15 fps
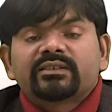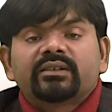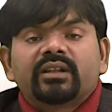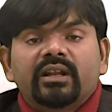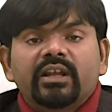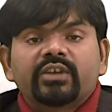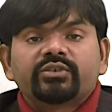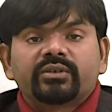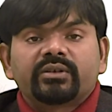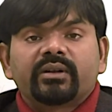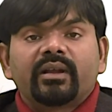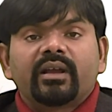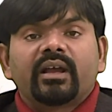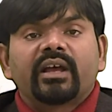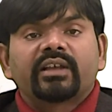lecture
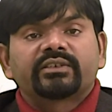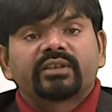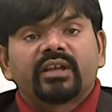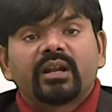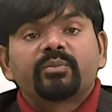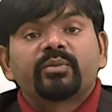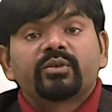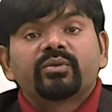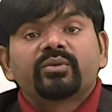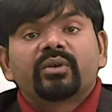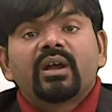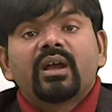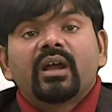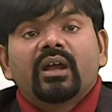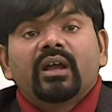has helped
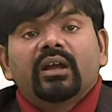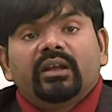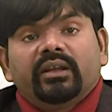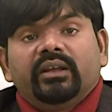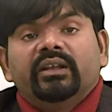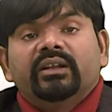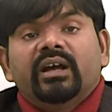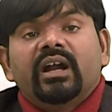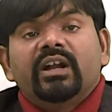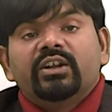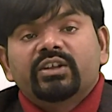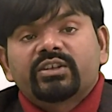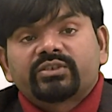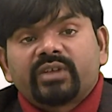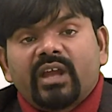you in
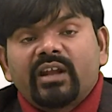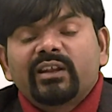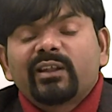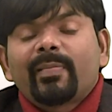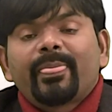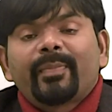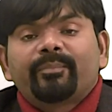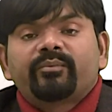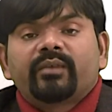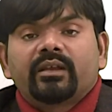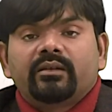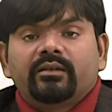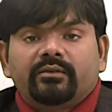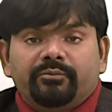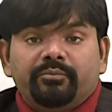understanding
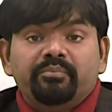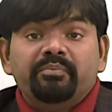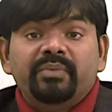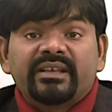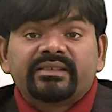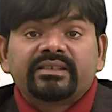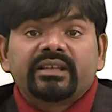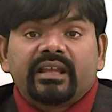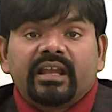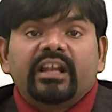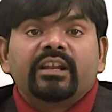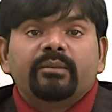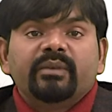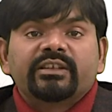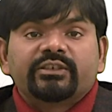basic
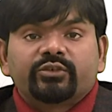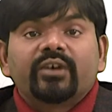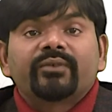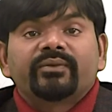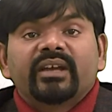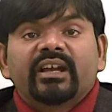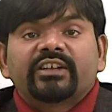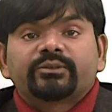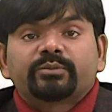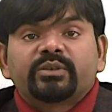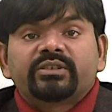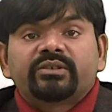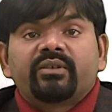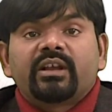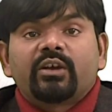elements of
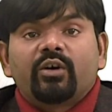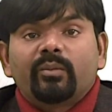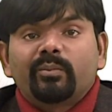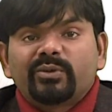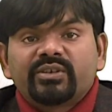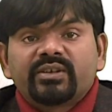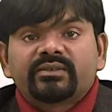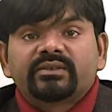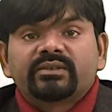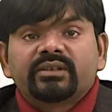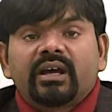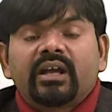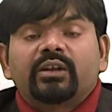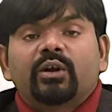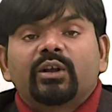expository composition,
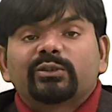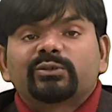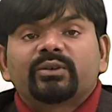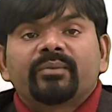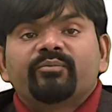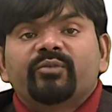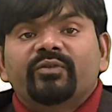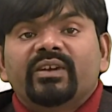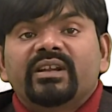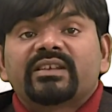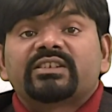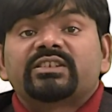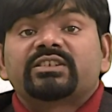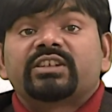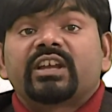and also
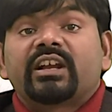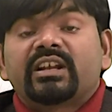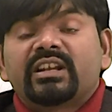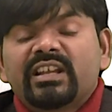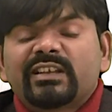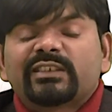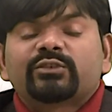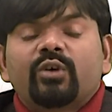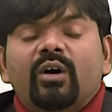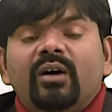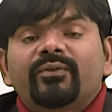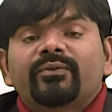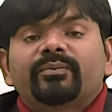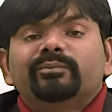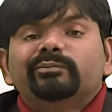various techniques
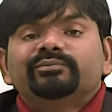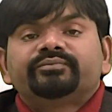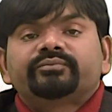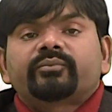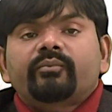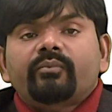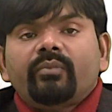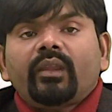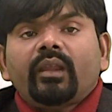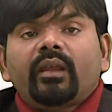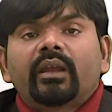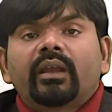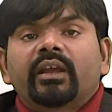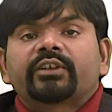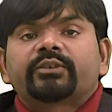of
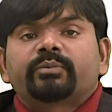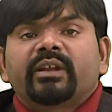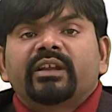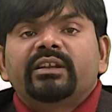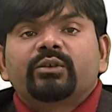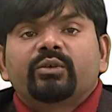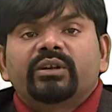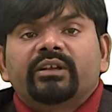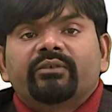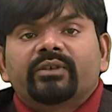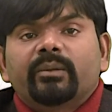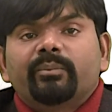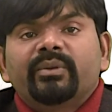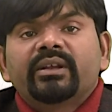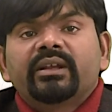explaining or
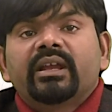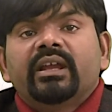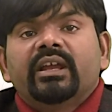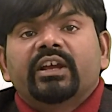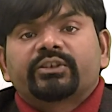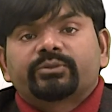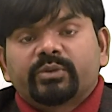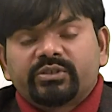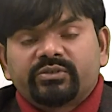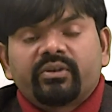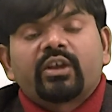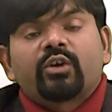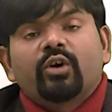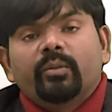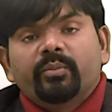developing
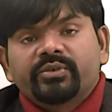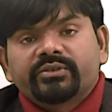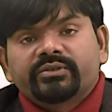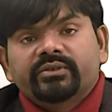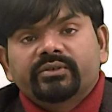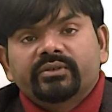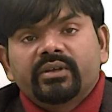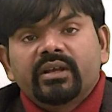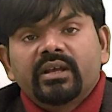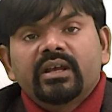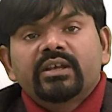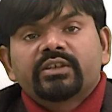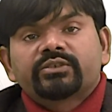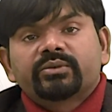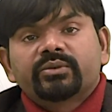expository composition.
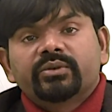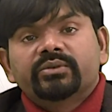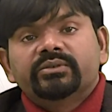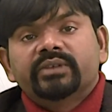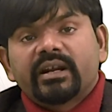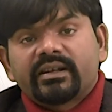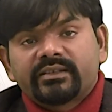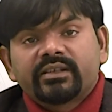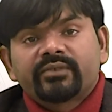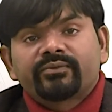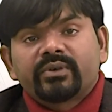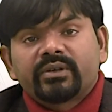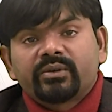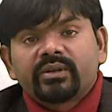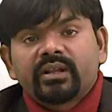So that's it
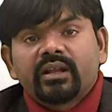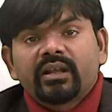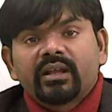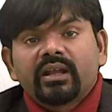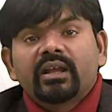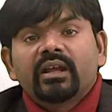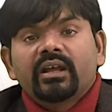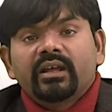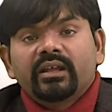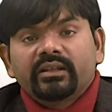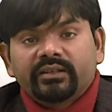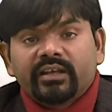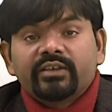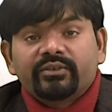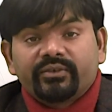for today.
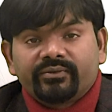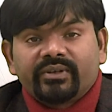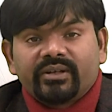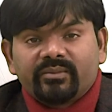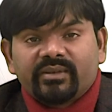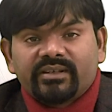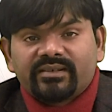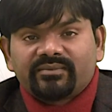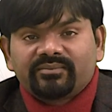Thank you very much.